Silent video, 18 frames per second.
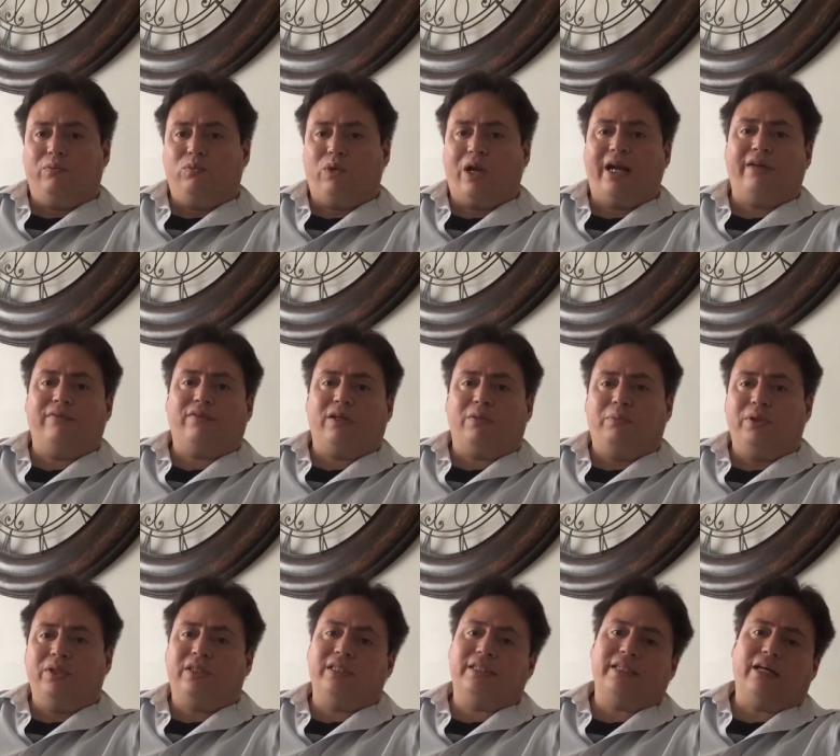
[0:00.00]
right after I
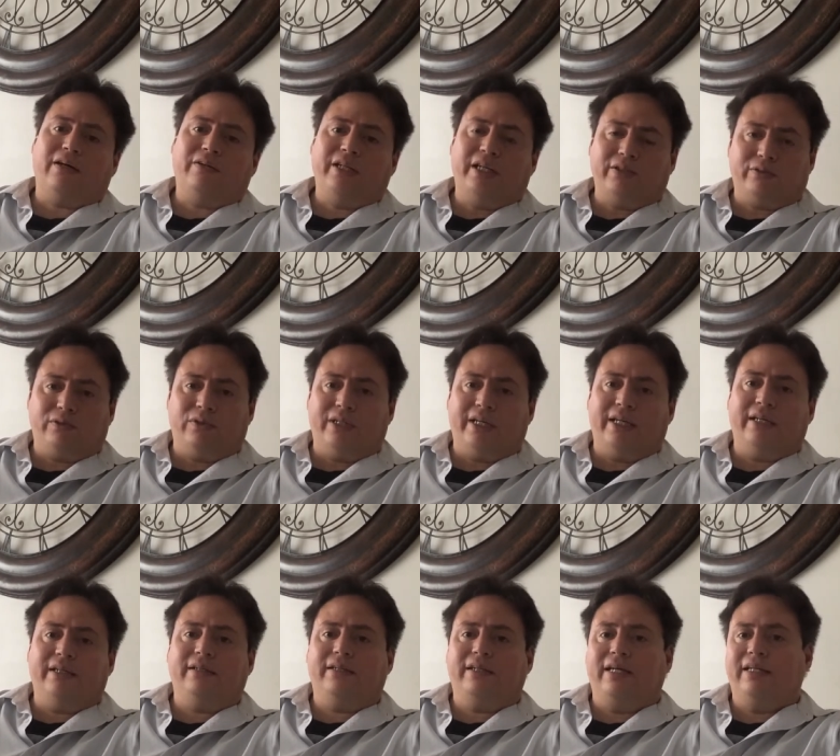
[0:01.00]
put this out
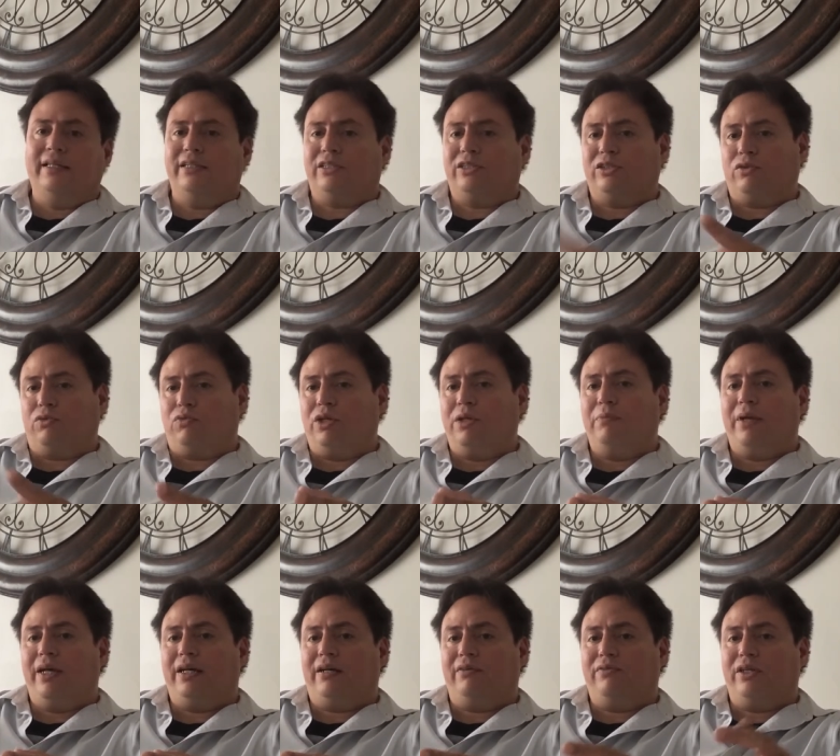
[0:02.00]
yesterday, and this is a
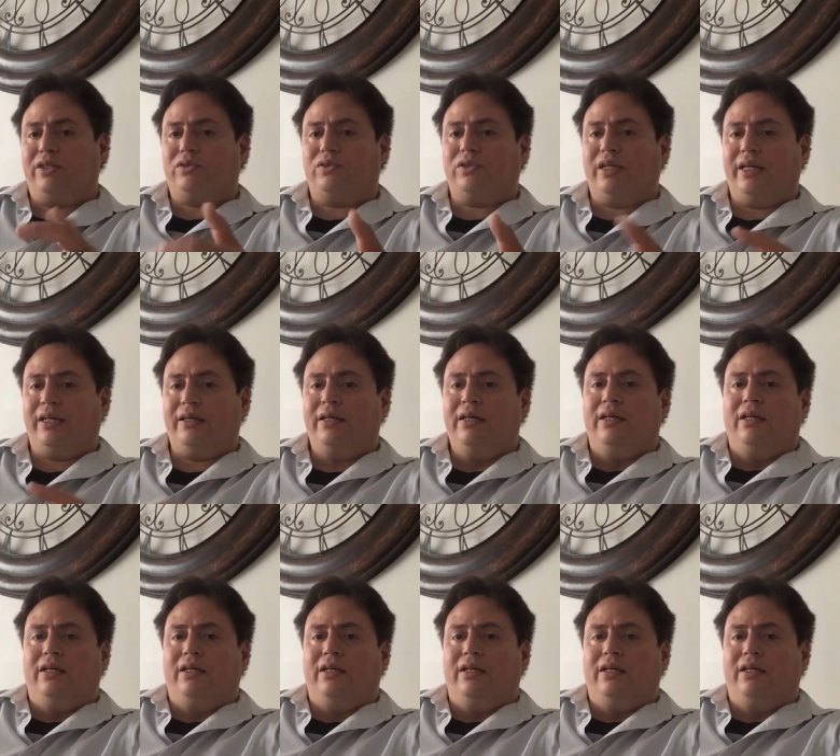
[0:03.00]
remake of yesterday,